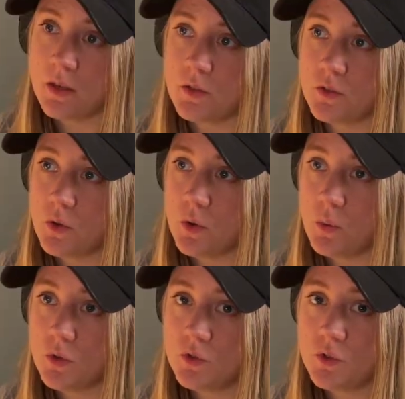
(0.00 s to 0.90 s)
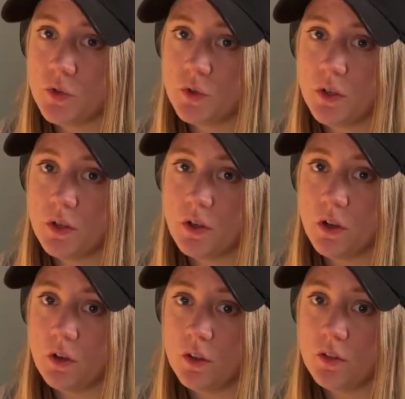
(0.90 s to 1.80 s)
So once you're
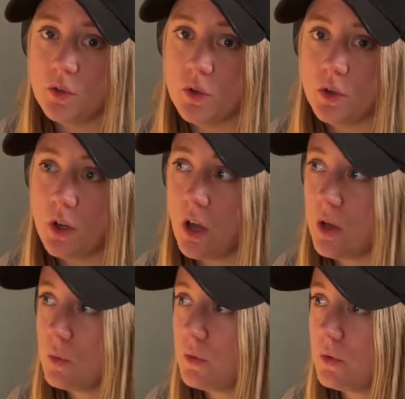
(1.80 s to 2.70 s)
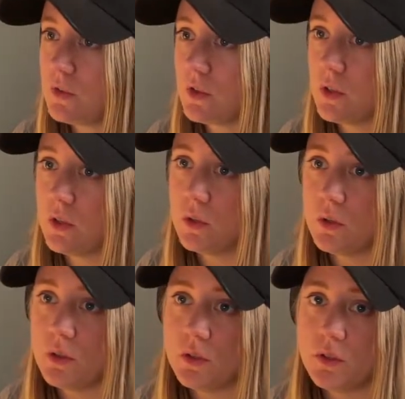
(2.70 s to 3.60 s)
logged into your account, it's gonna
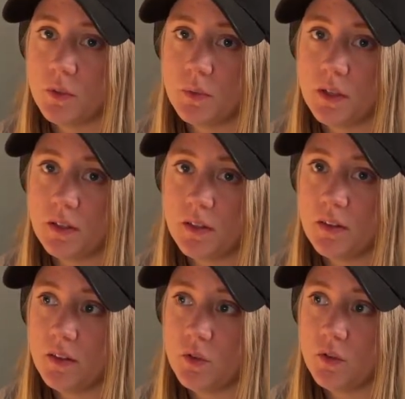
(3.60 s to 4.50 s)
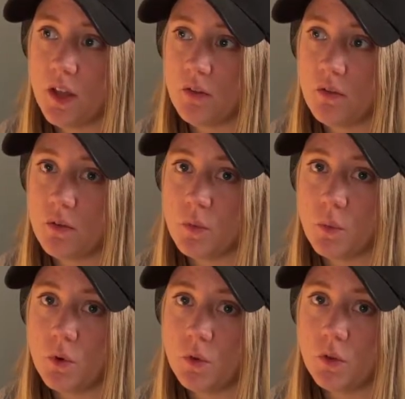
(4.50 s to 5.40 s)
look something like this. I used to have
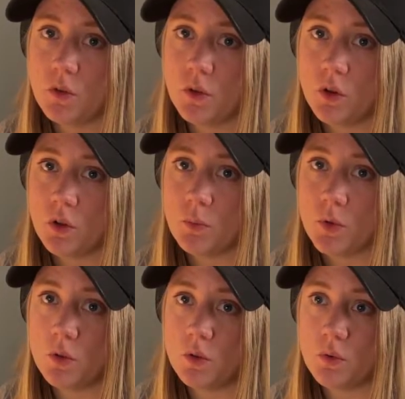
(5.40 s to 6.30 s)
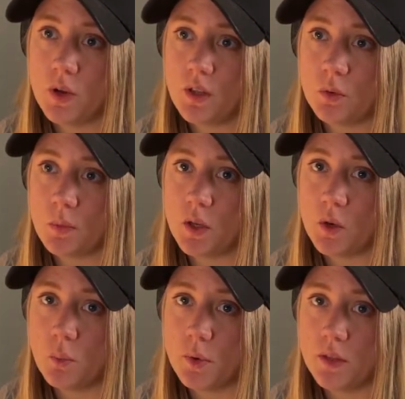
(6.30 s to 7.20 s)
one document randomly
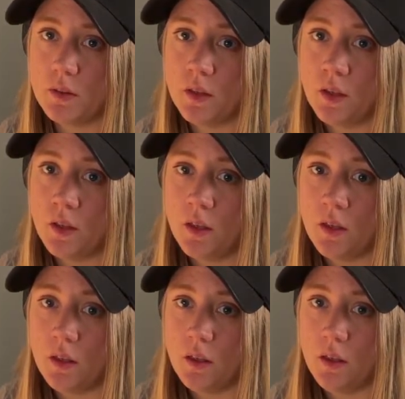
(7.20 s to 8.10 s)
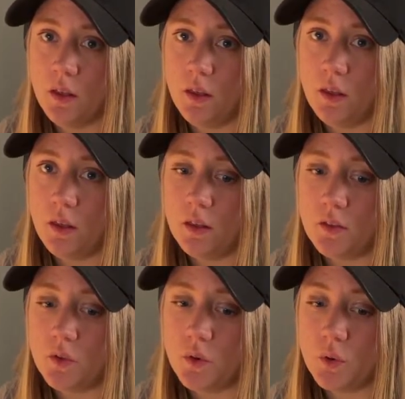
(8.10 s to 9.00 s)
opened.
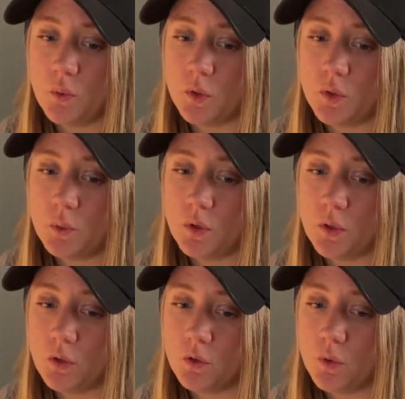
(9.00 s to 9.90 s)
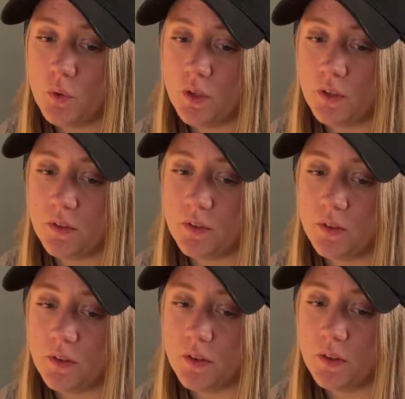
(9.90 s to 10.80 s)
So what you wanna look for is
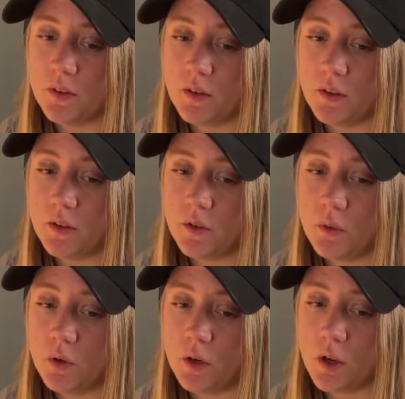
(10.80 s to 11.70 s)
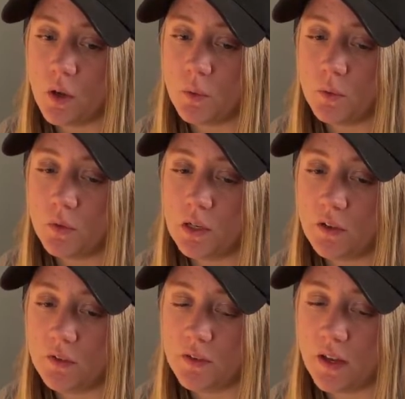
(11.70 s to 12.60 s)
your account on the
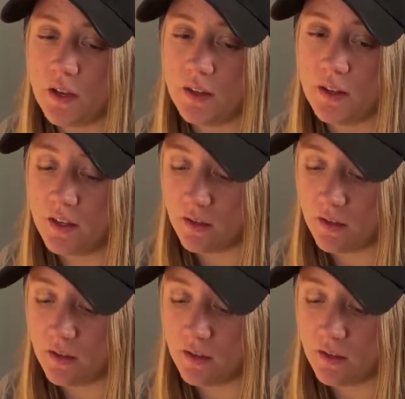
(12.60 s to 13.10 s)
left side here,